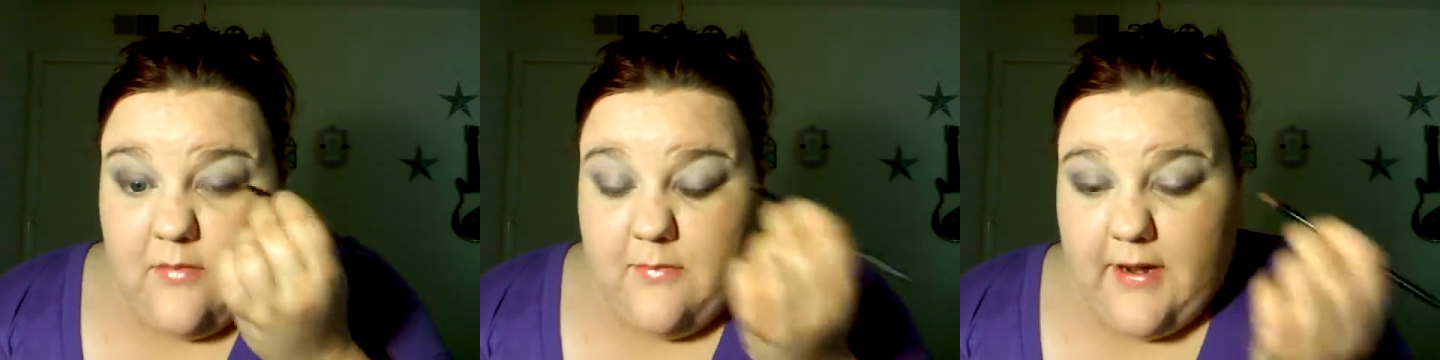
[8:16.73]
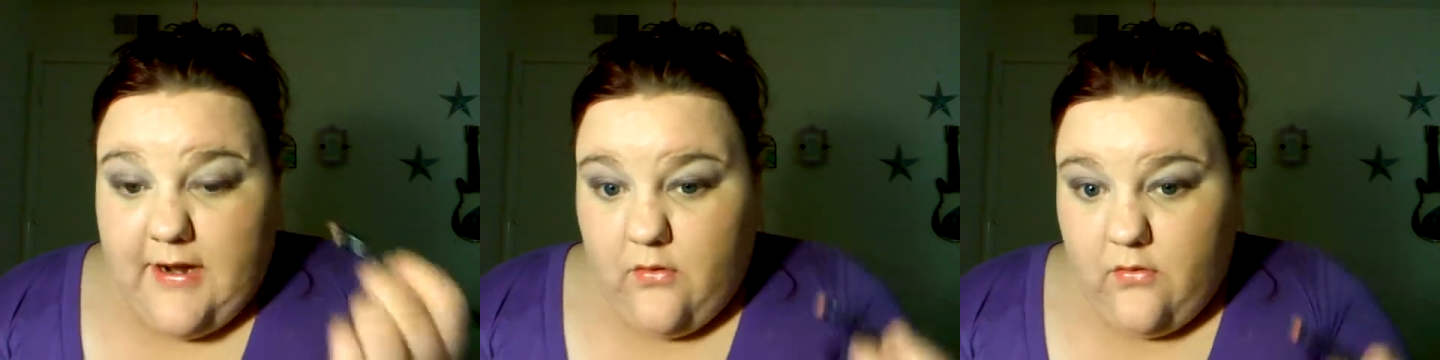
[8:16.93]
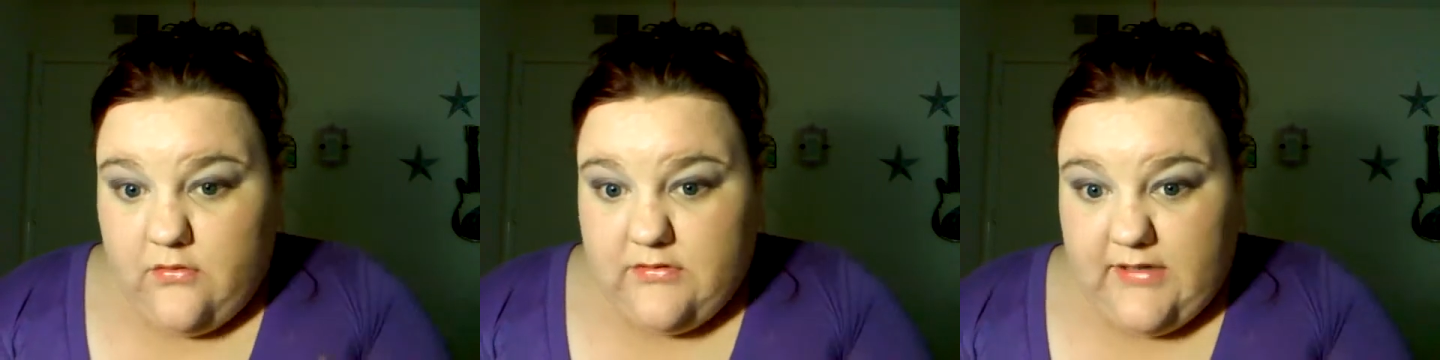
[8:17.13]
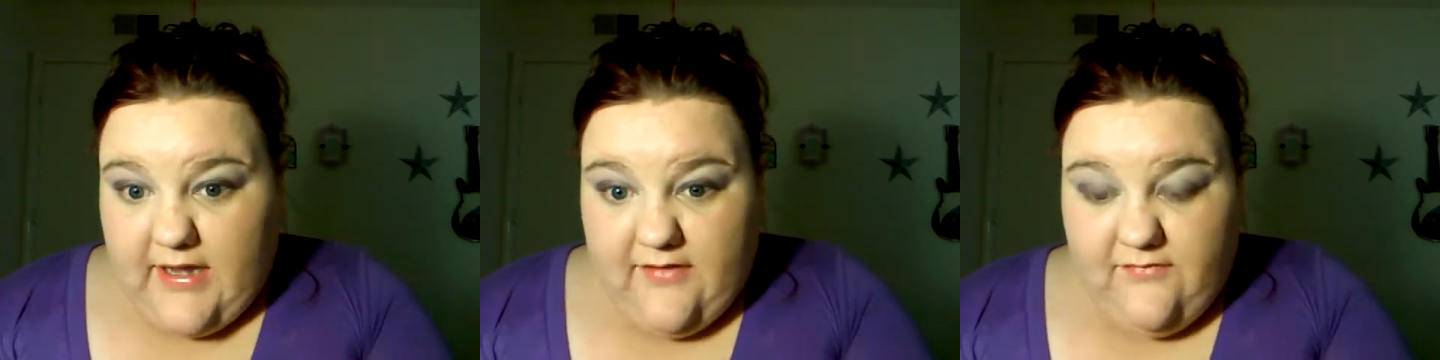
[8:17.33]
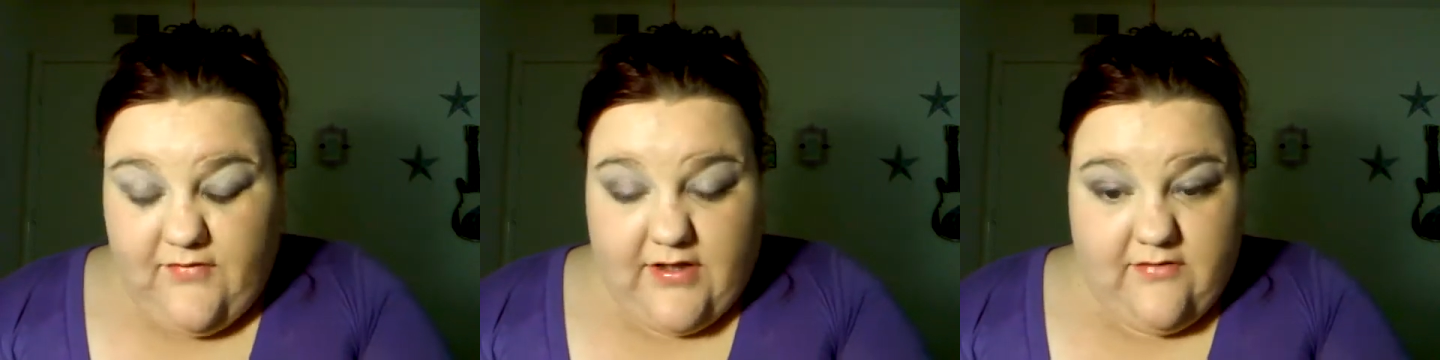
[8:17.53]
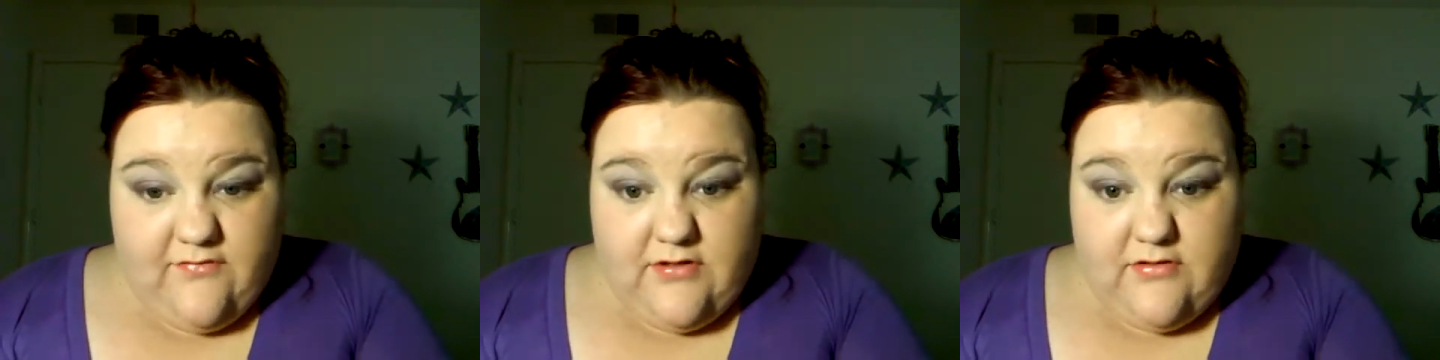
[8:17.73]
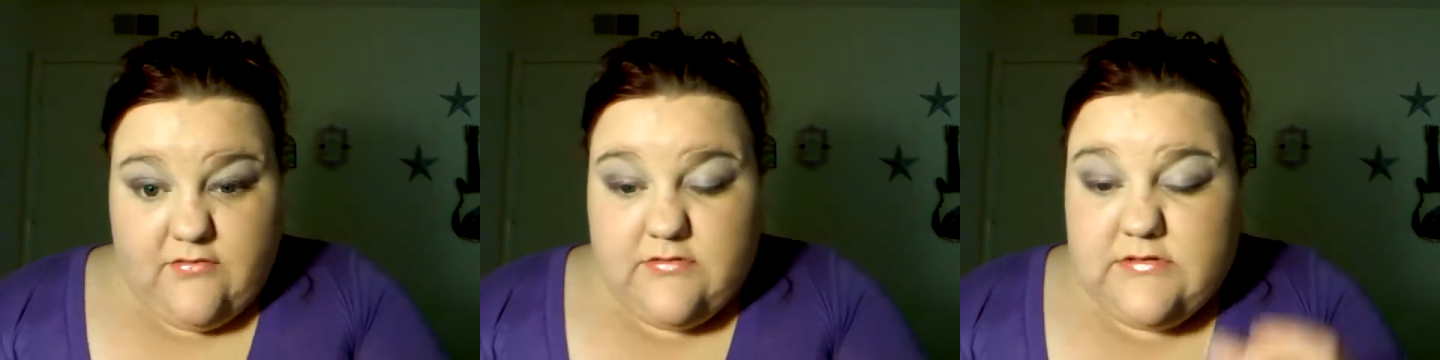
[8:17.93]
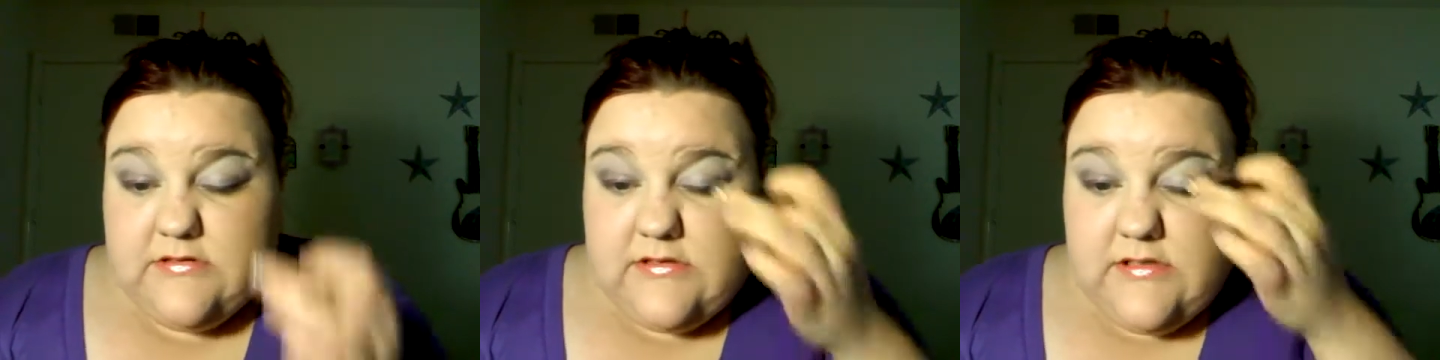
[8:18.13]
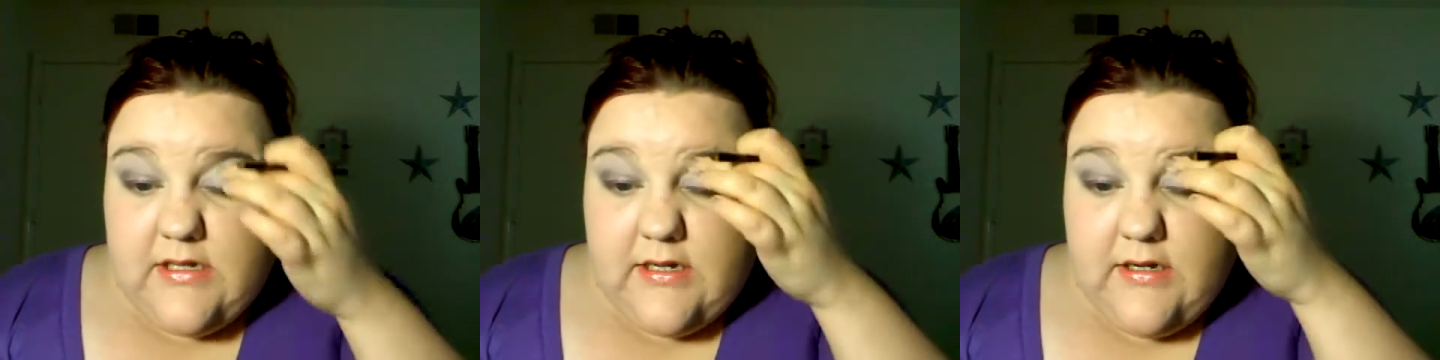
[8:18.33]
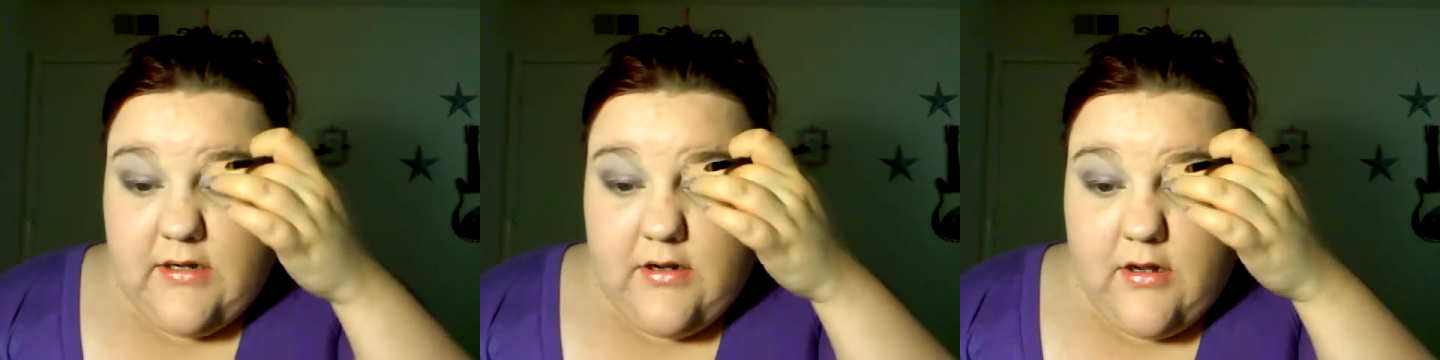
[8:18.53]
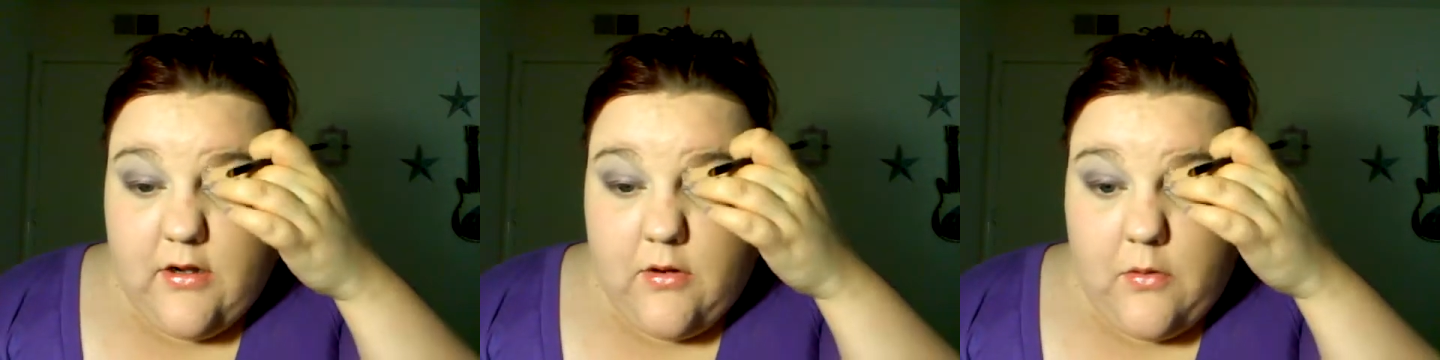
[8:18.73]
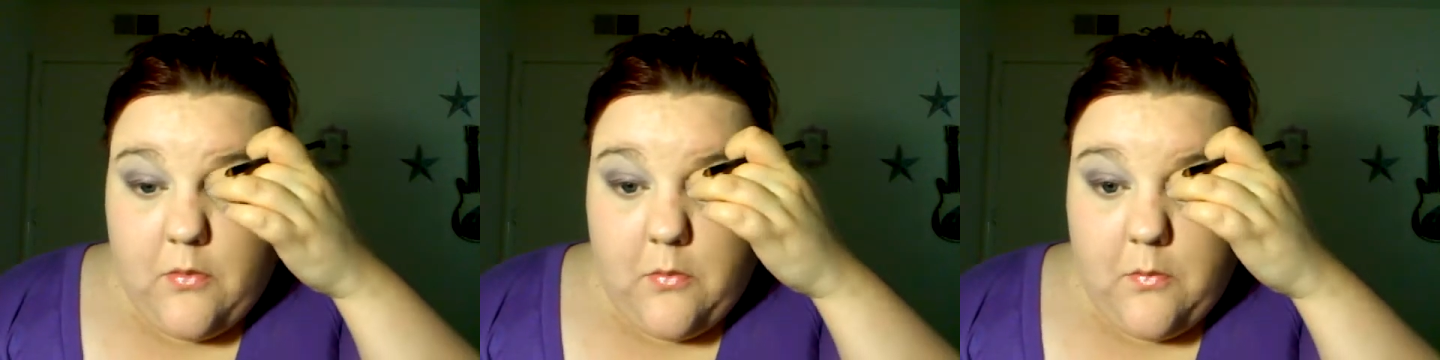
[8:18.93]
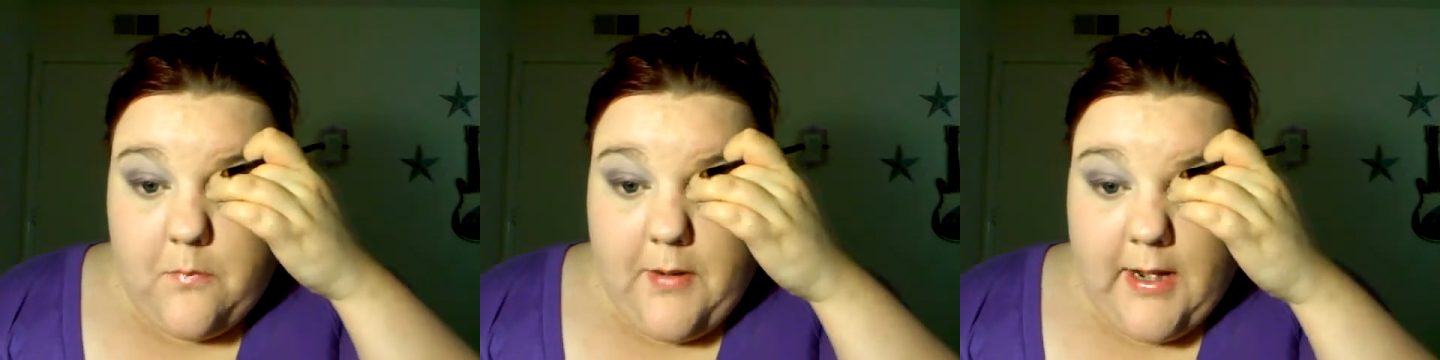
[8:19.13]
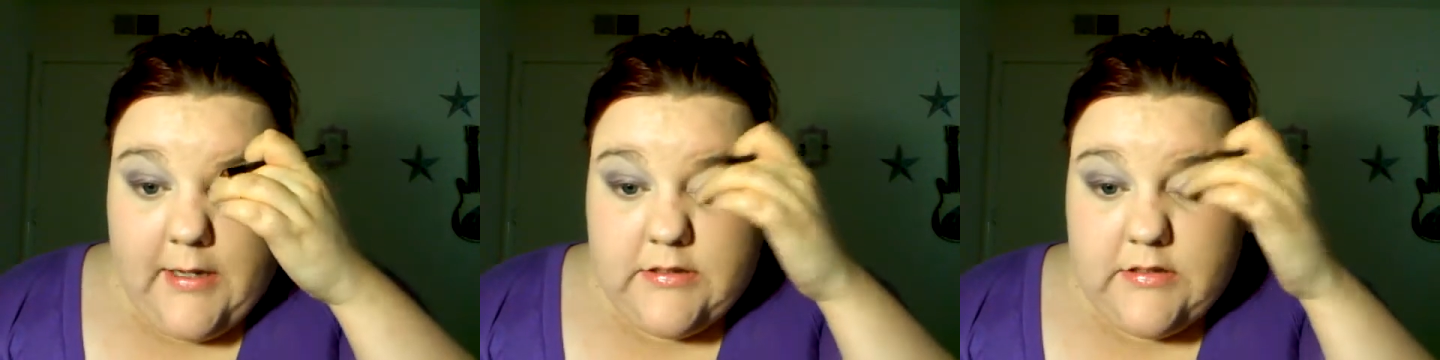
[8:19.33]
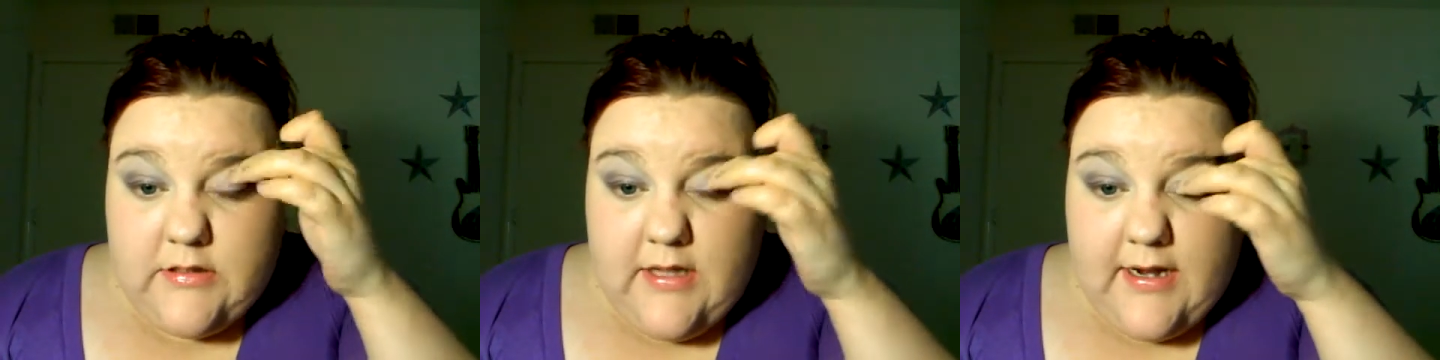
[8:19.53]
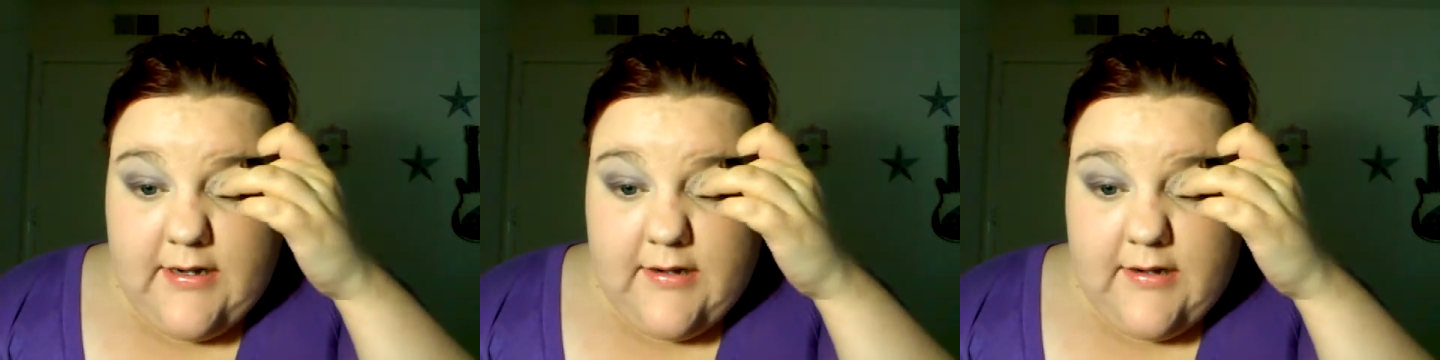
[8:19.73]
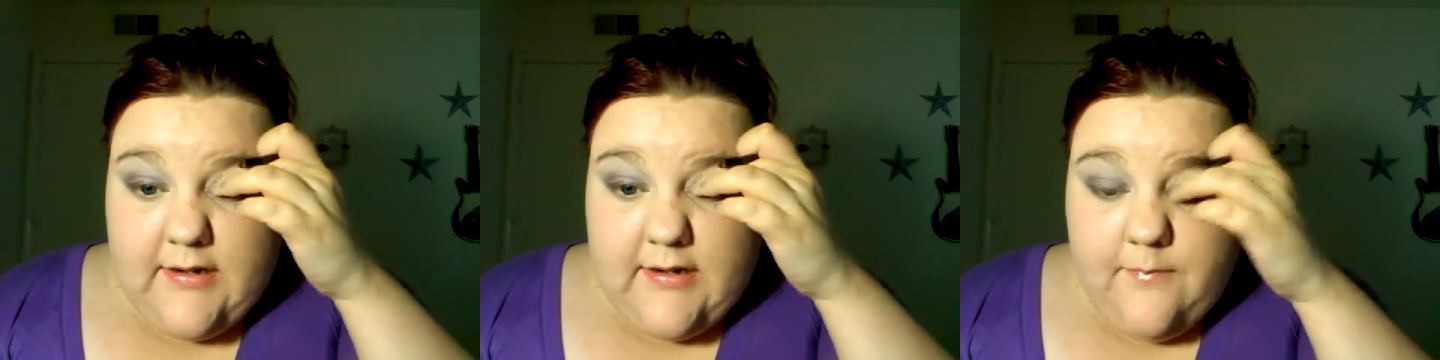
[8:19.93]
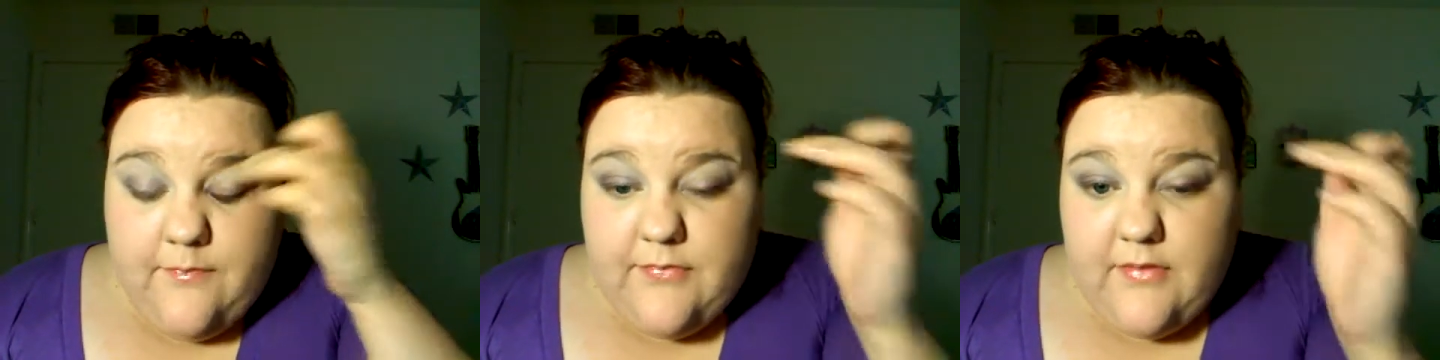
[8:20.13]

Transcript: my whole life I've used, pencil liner.